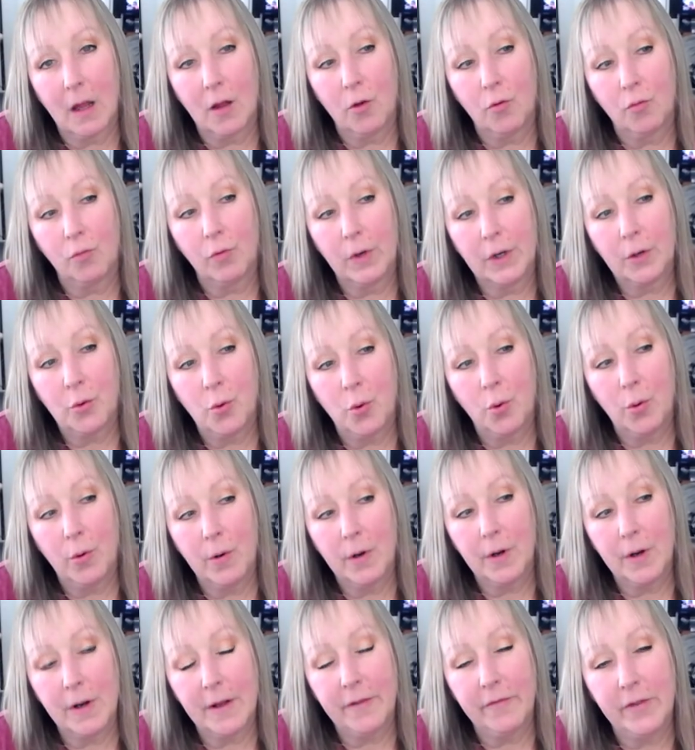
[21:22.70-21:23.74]

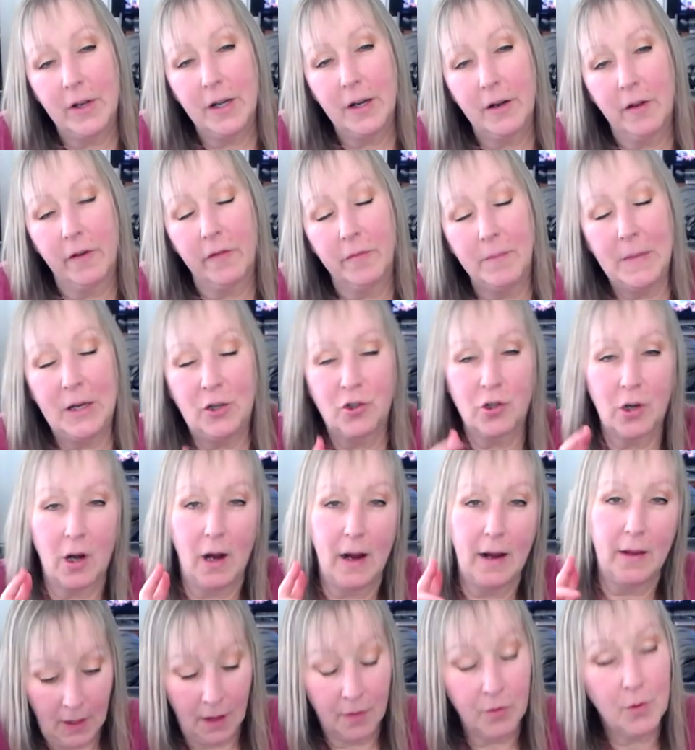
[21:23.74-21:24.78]
record a video of me
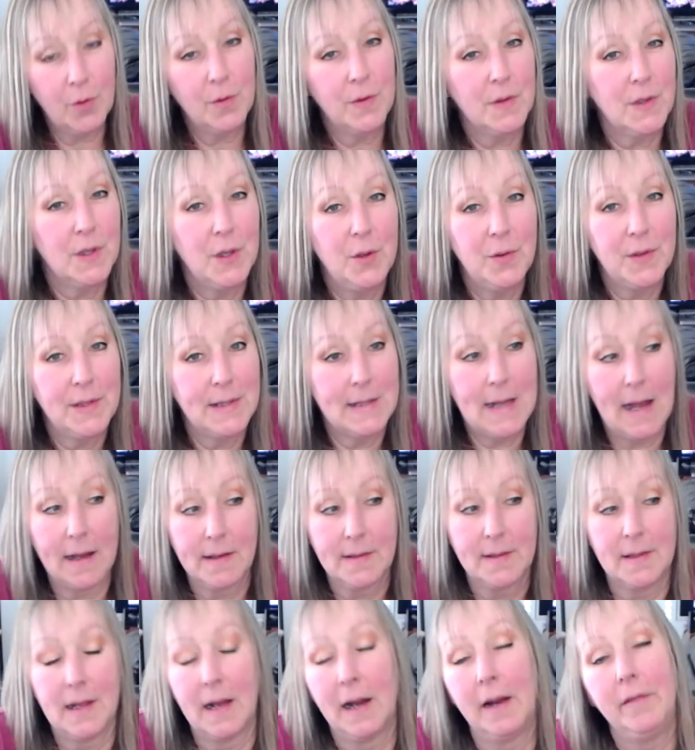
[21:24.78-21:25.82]
trying those new snacks
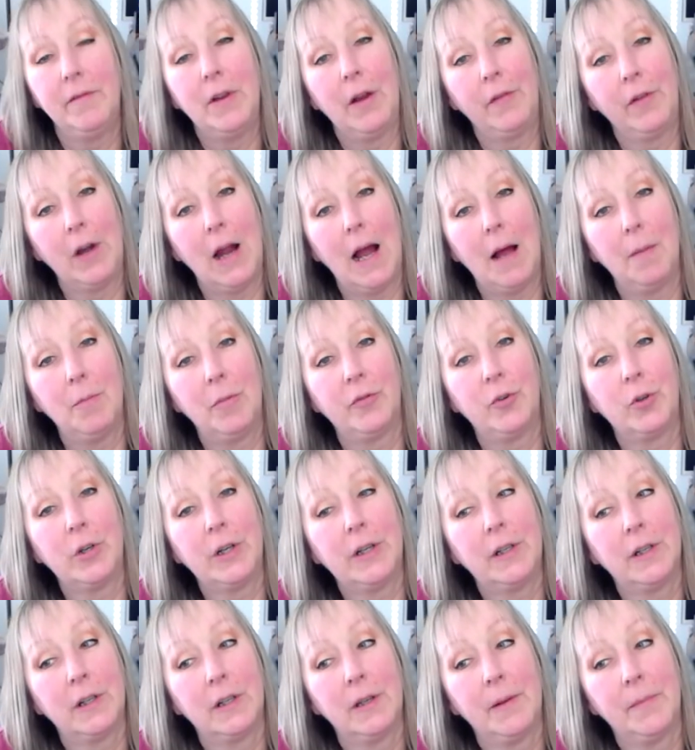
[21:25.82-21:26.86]
that I've never had before.
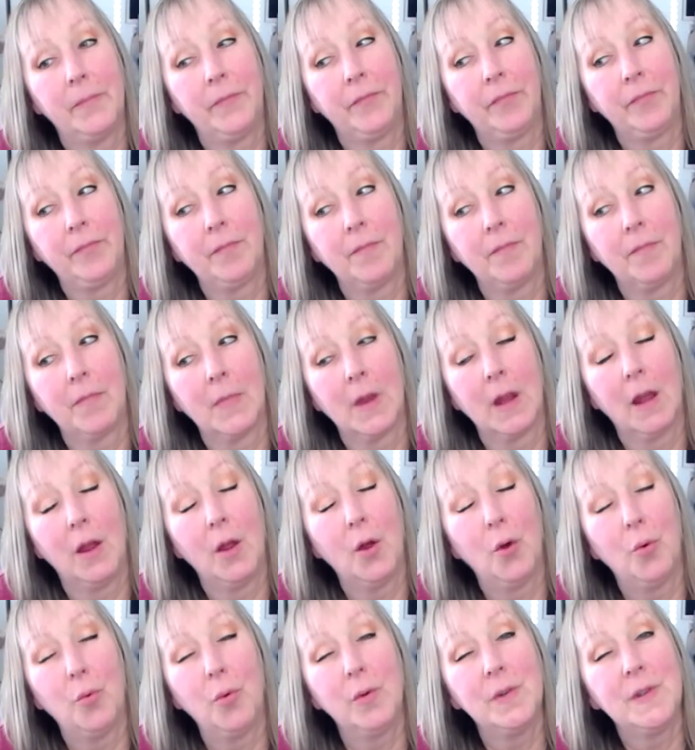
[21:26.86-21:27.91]

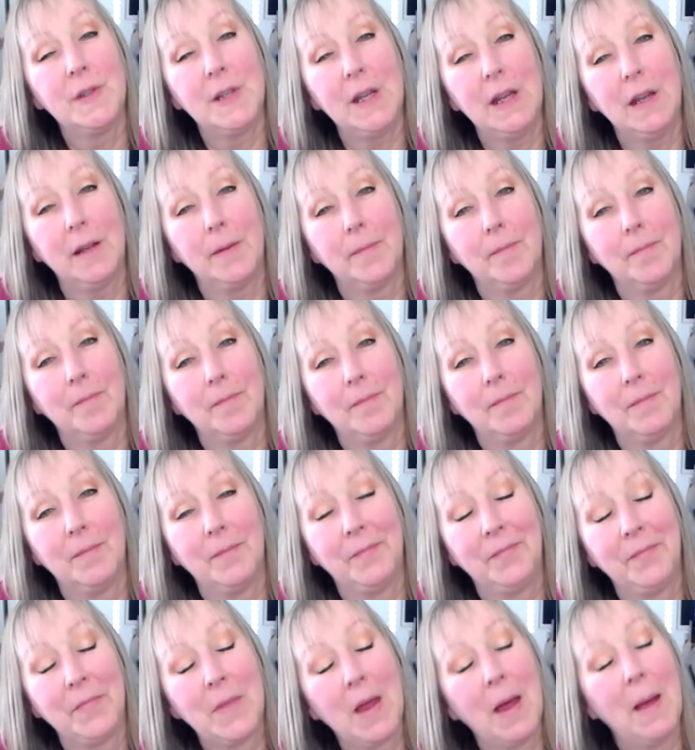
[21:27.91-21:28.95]
We'll see.
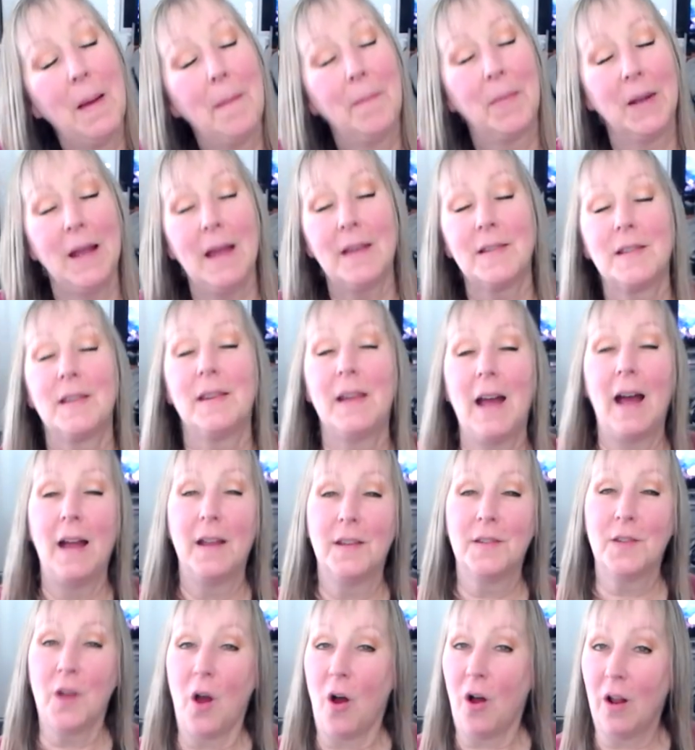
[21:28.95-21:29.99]
But yes, that
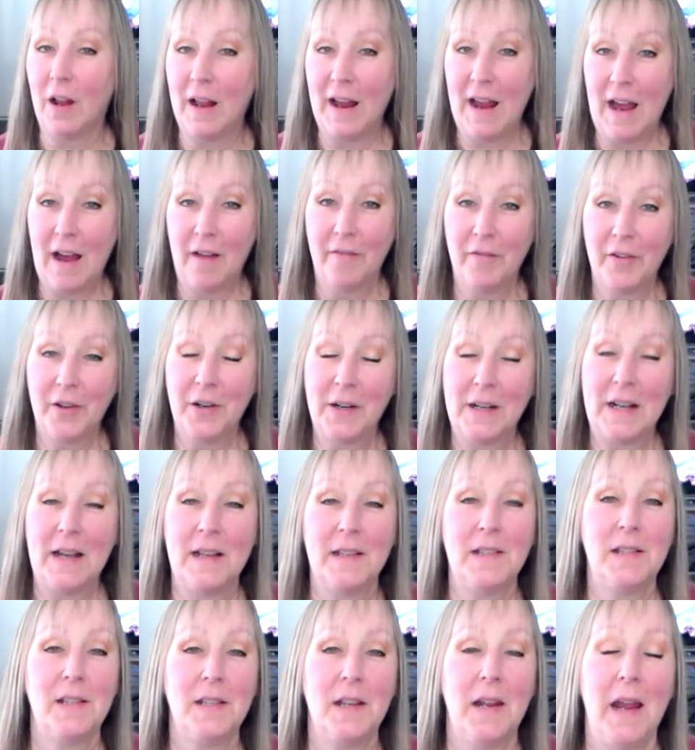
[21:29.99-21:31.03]
is all I have for you
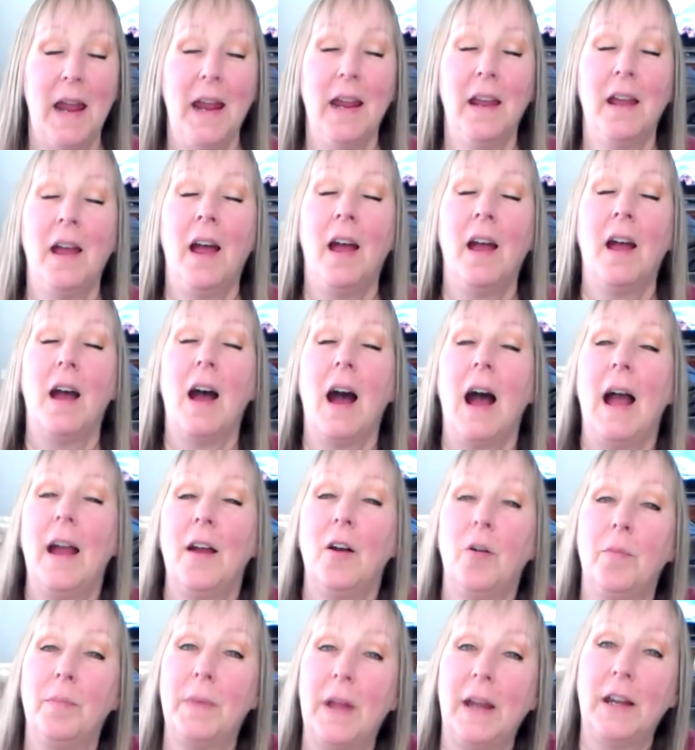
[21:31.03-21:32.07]
guys today. I
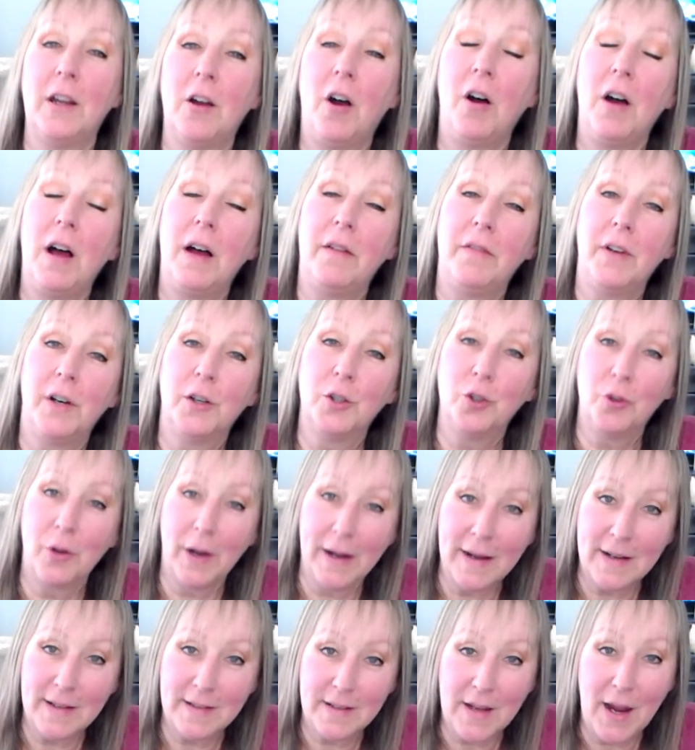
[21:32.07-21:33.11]
hope that y'all have a
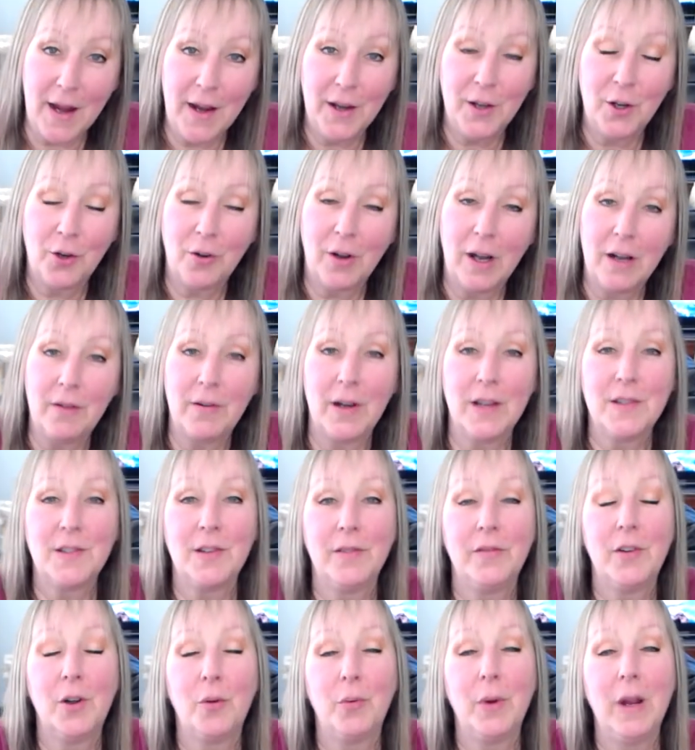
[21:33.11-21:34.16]
great day and a great rest of
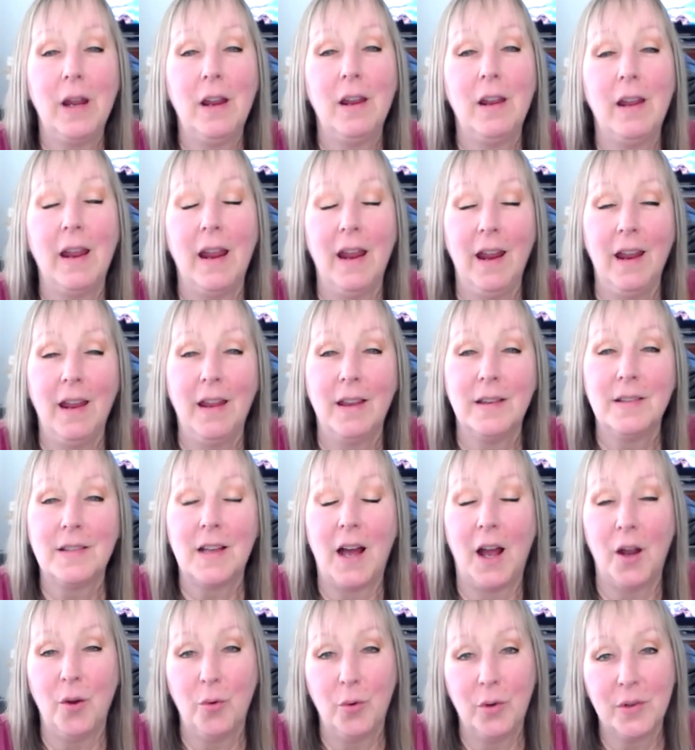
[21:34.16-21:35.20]
your week, and I
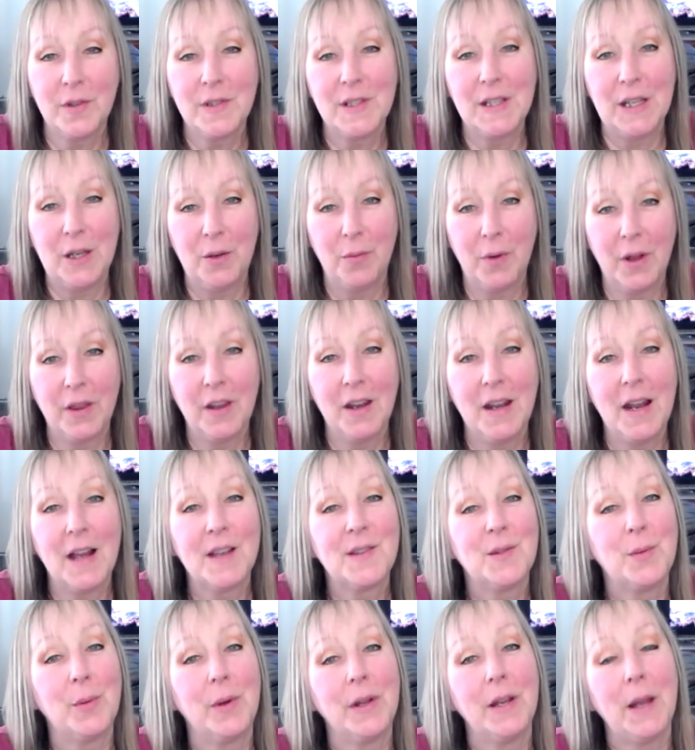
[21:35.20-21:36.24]
will see you on the
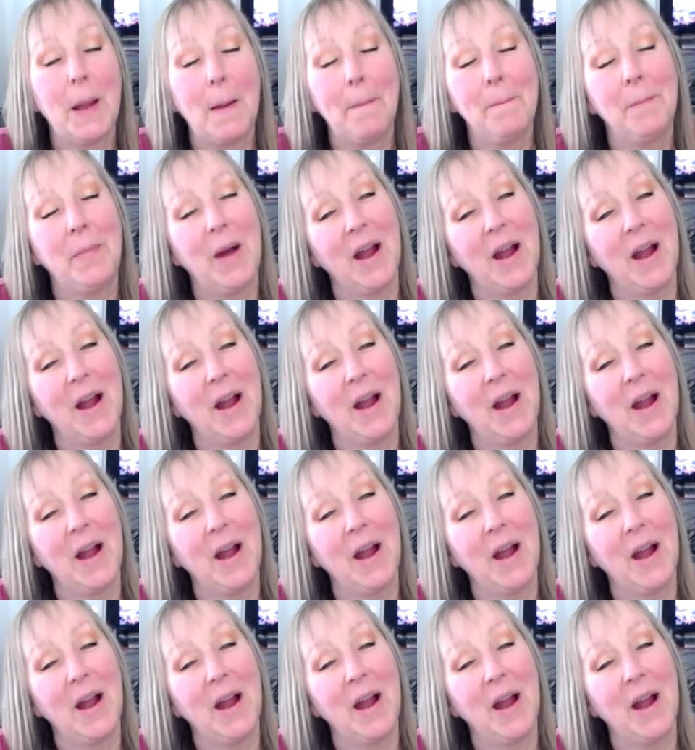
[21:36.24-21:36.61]
next one. Bye